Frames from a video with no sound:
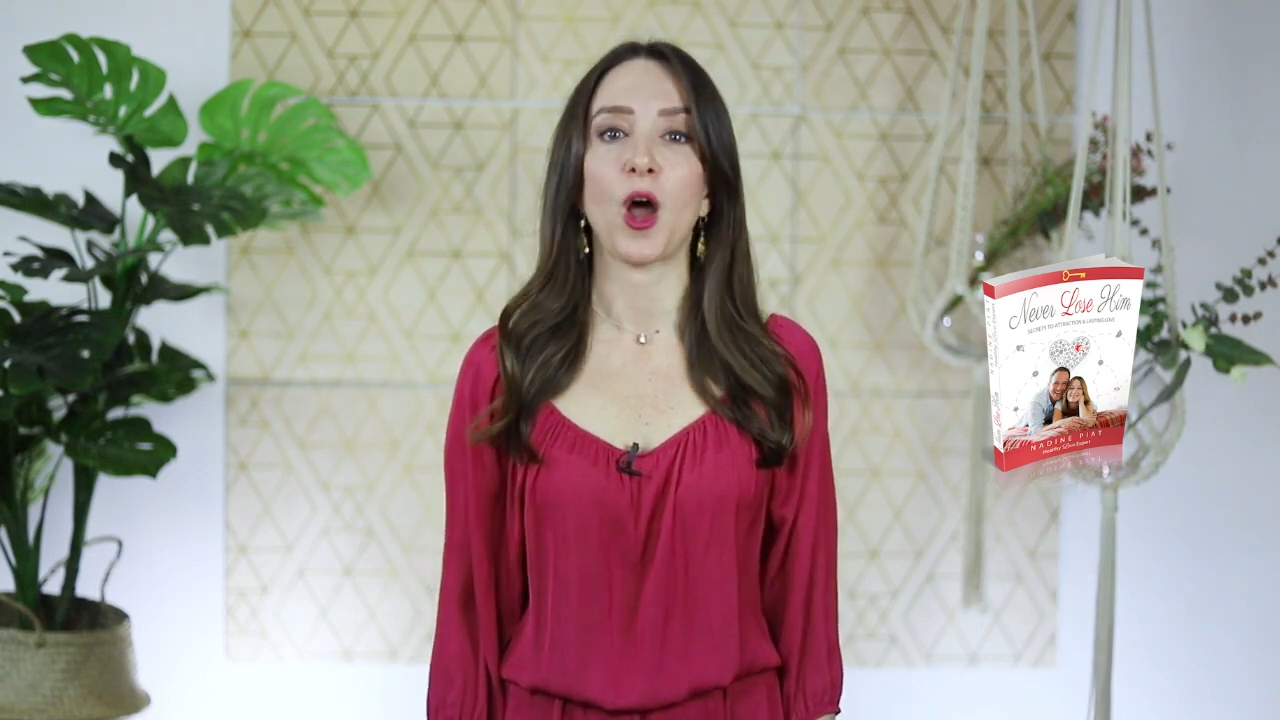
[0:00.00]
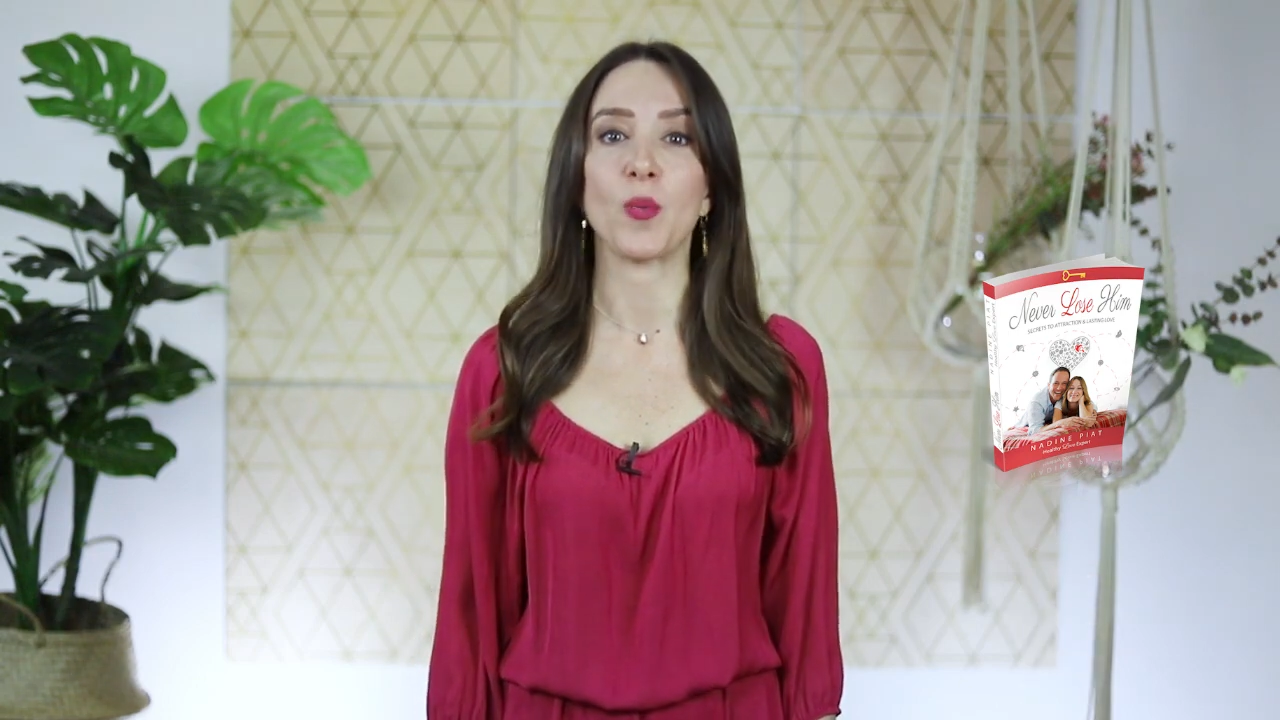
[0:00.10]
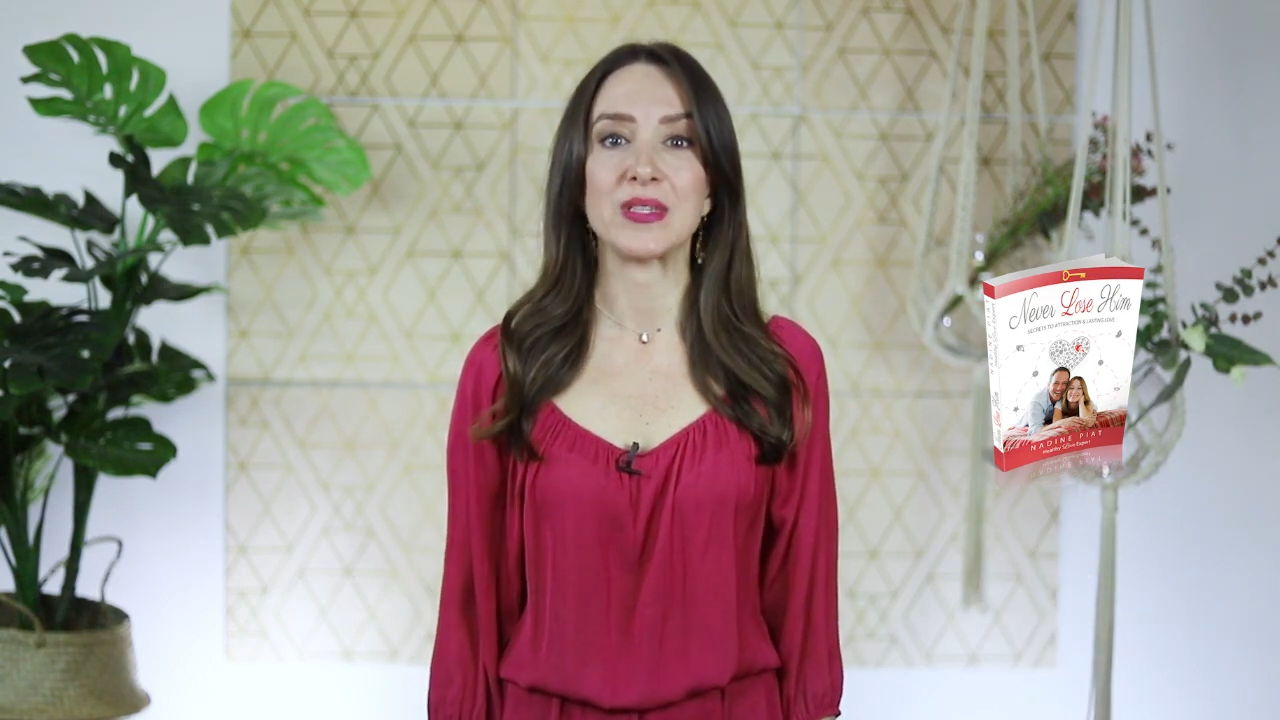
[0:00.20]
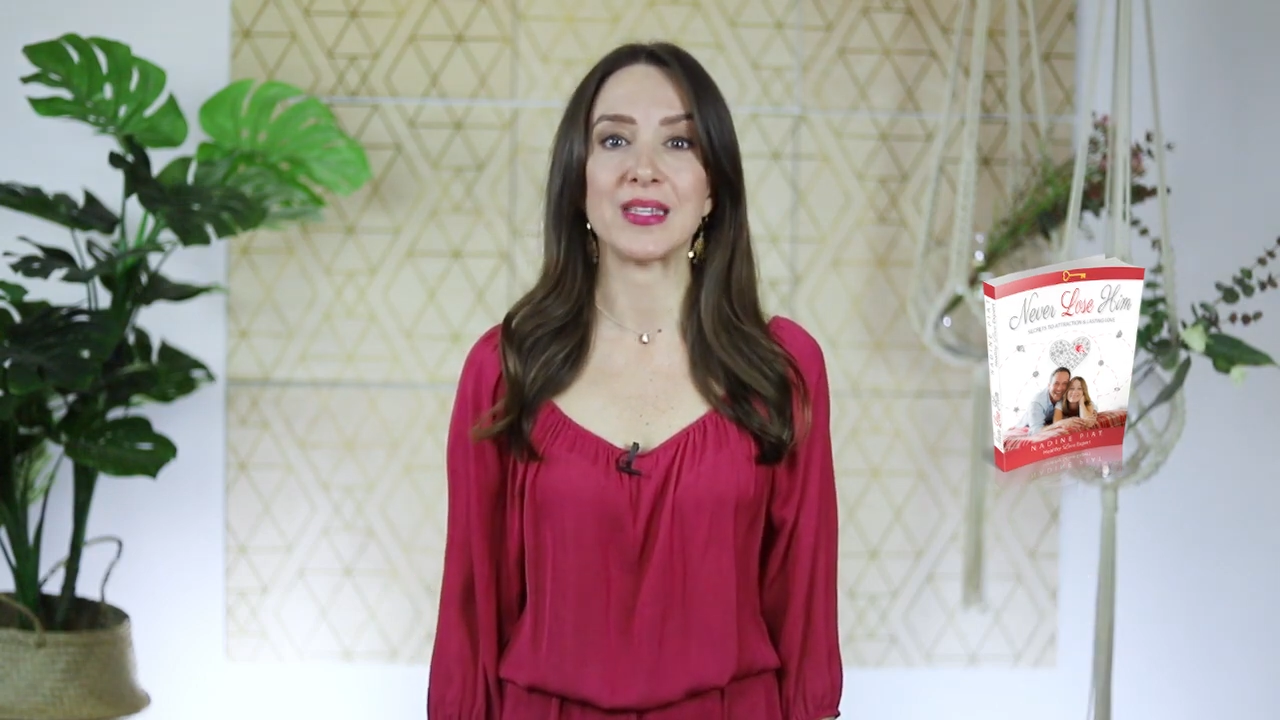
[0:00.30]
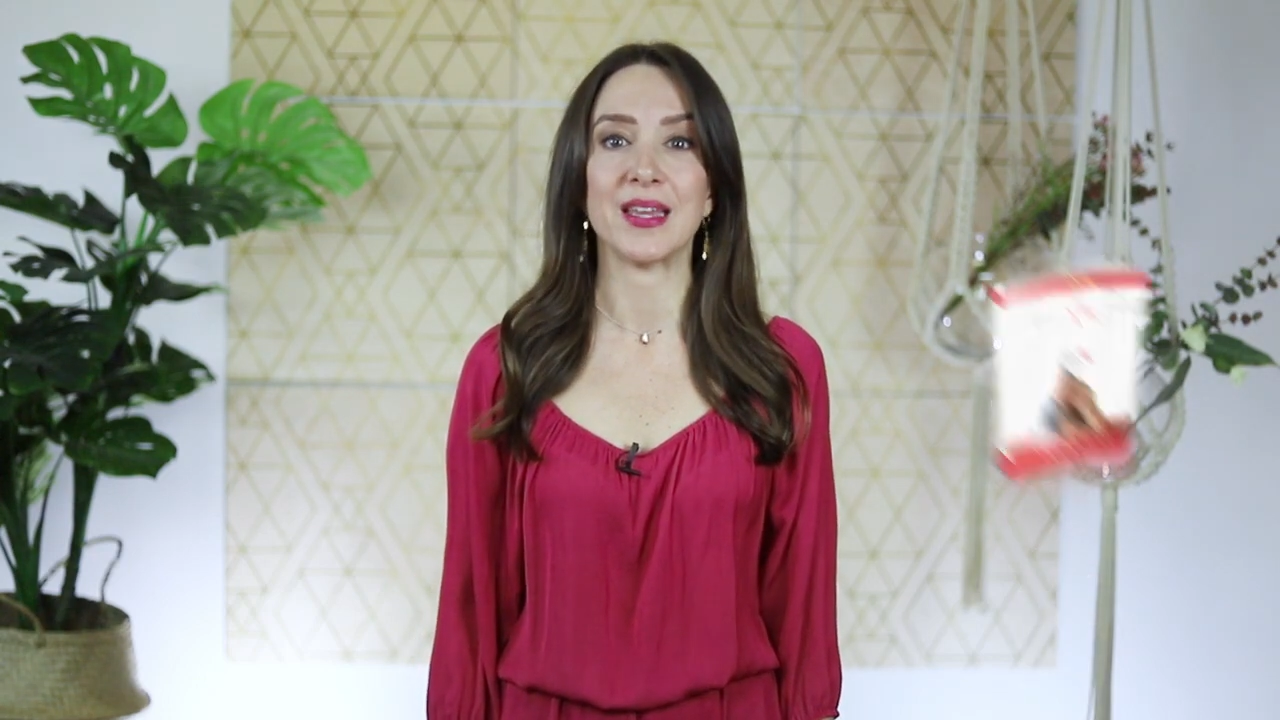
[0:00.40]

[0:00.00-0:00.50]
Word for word: I was